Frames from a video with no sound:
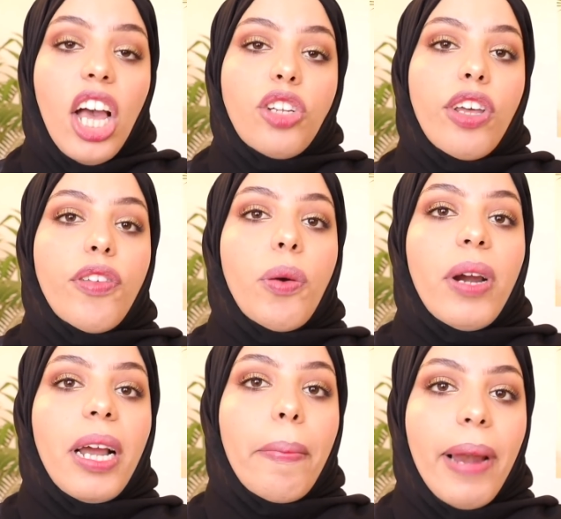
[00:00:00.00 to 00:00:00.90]
So if you're
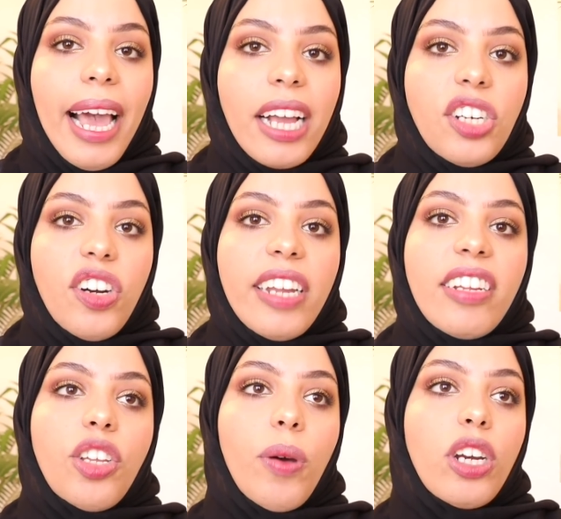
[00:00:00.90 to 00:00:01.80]
wearing a black
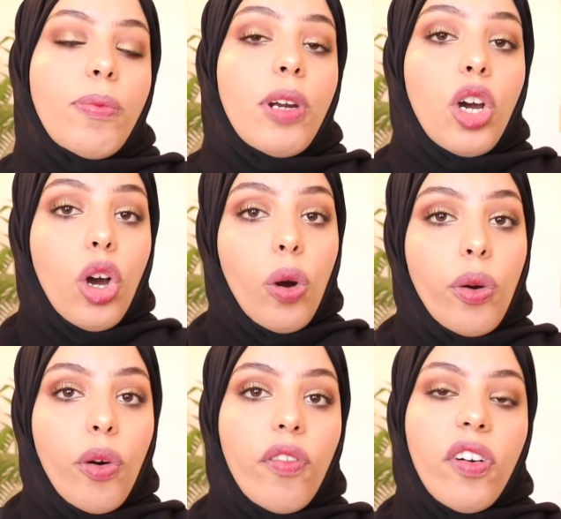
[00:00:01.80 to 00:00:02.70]
dress and you wanted to put a
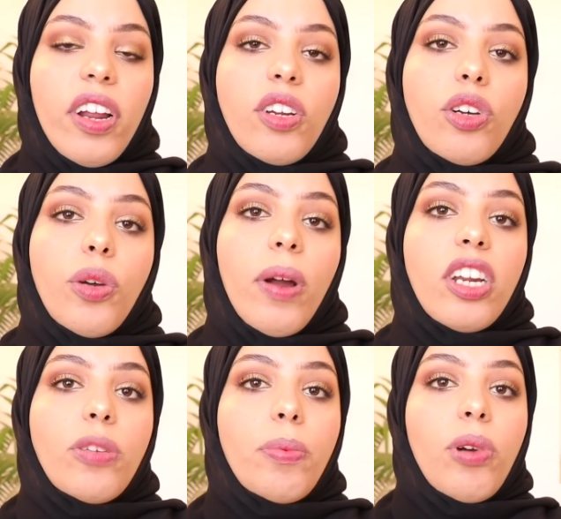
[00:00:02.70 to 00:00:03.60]
coat over it, or you
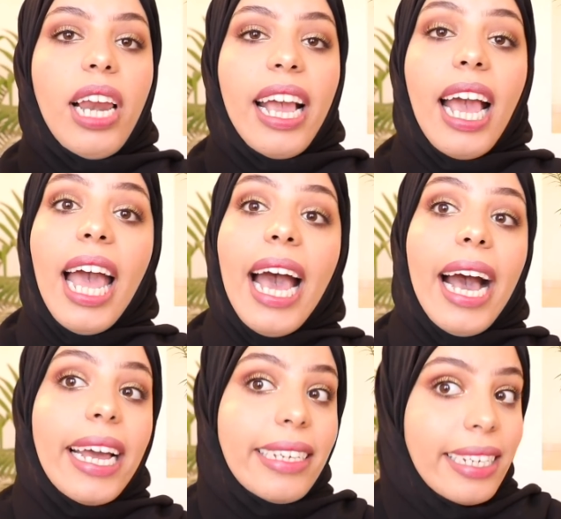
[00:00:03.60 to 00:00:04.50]
wanted to put like
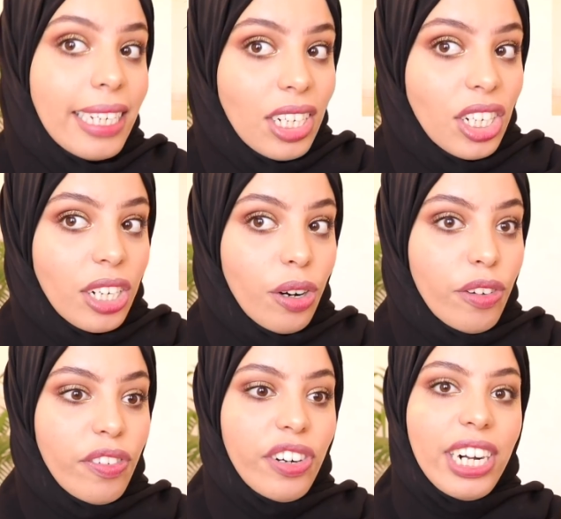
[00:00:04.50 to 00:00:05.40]
a t-shirt
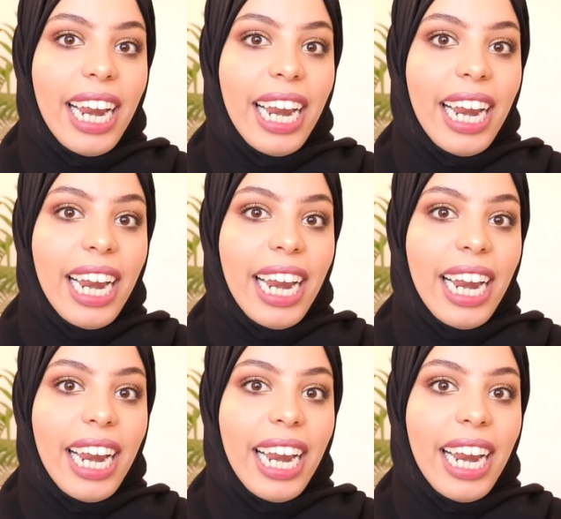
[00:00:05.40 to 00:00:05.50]
over it